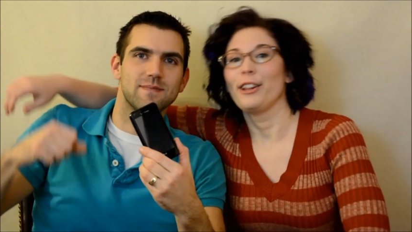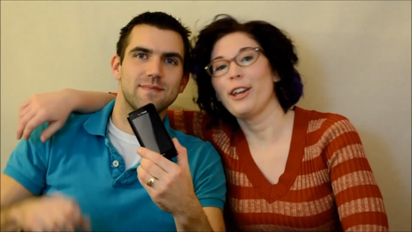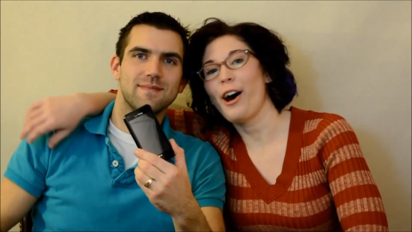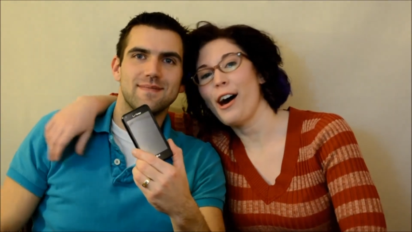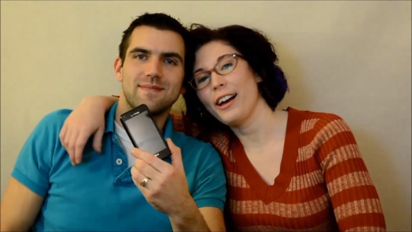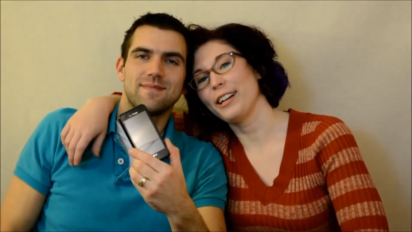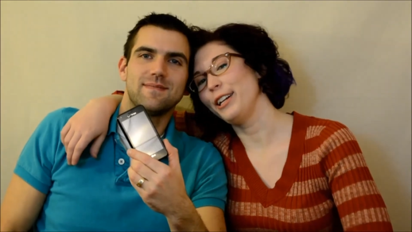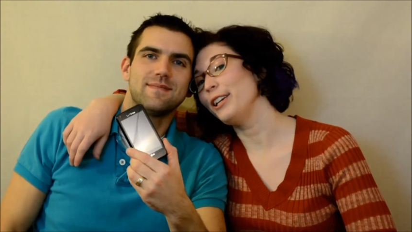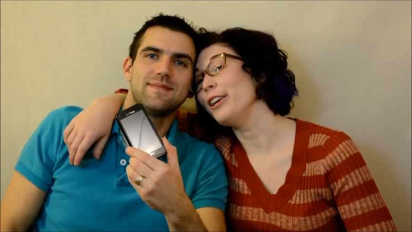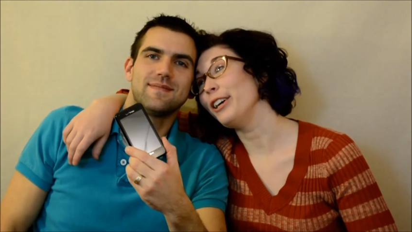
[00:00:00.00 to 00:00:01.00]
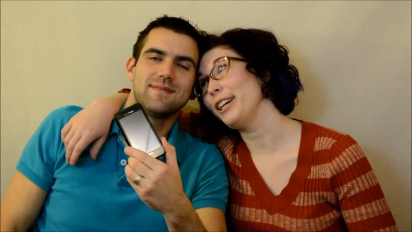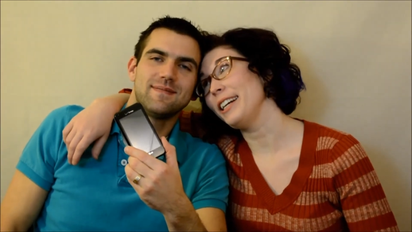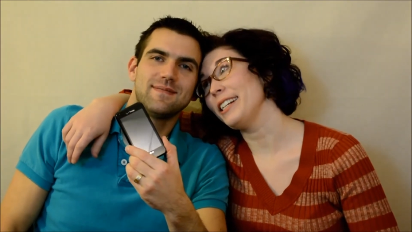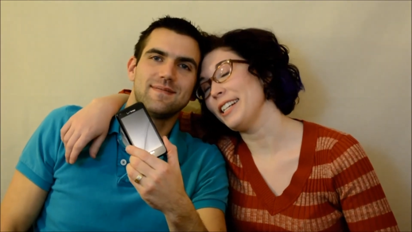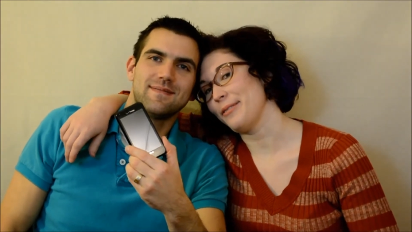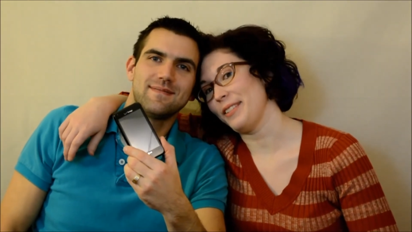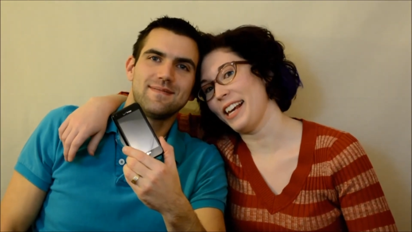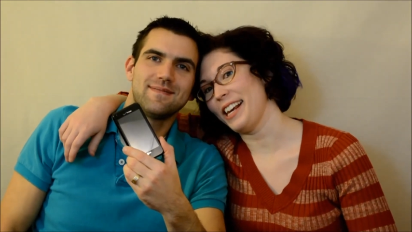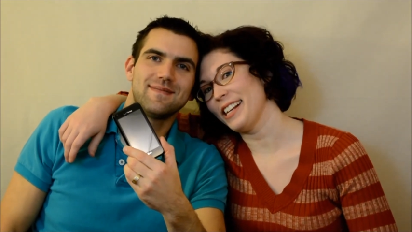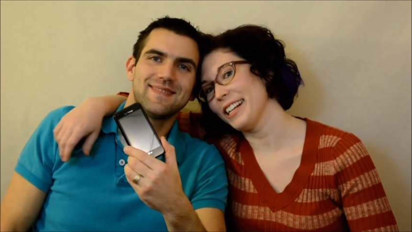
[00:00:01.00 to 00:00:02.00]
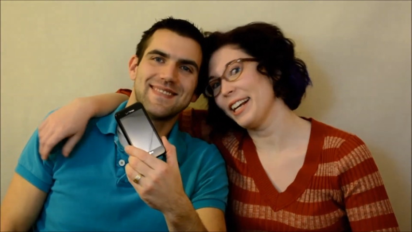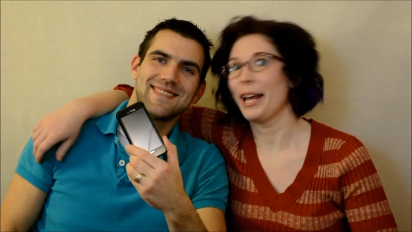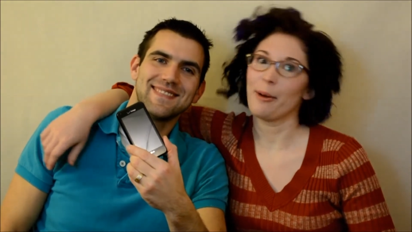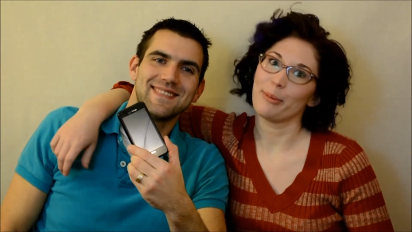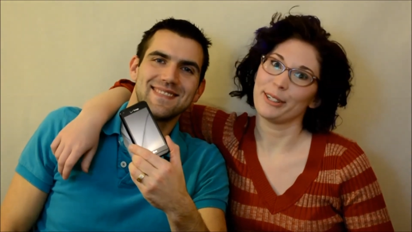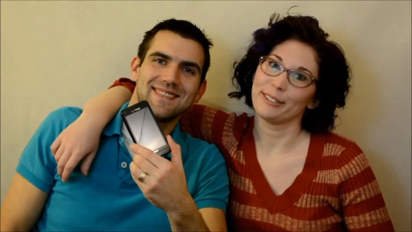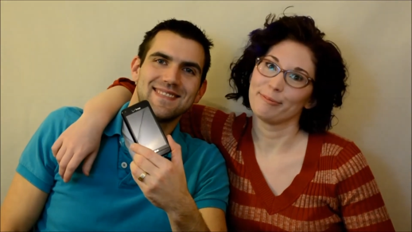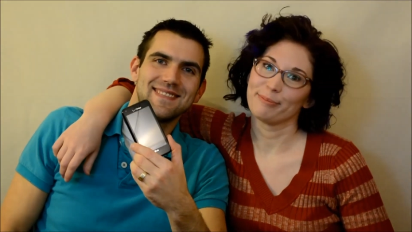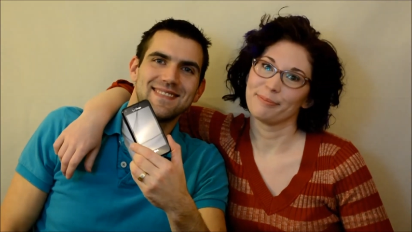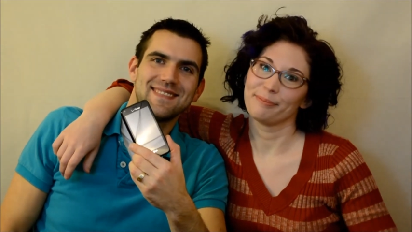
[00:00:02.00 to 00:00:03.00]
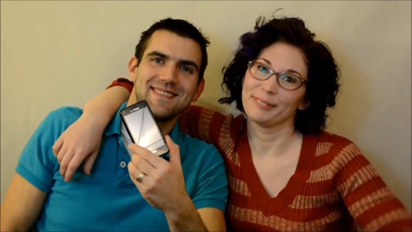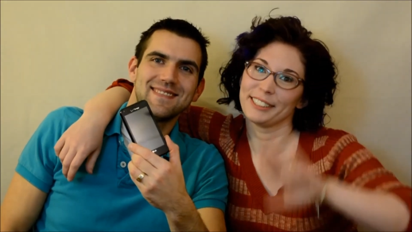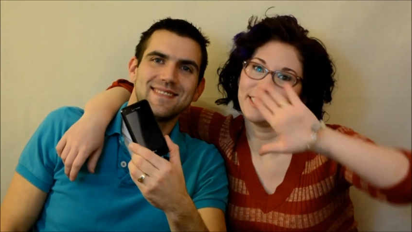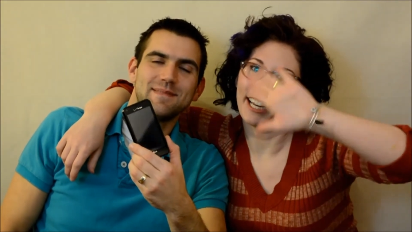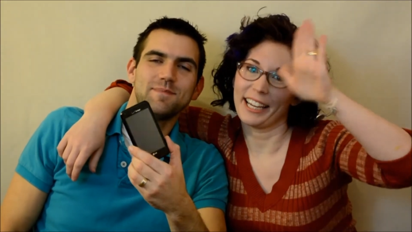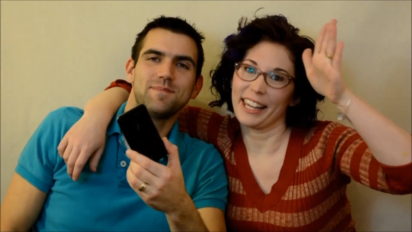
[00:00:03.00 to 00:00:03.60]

Speaker 1: Talk Nerdy to Me. Couple. Check you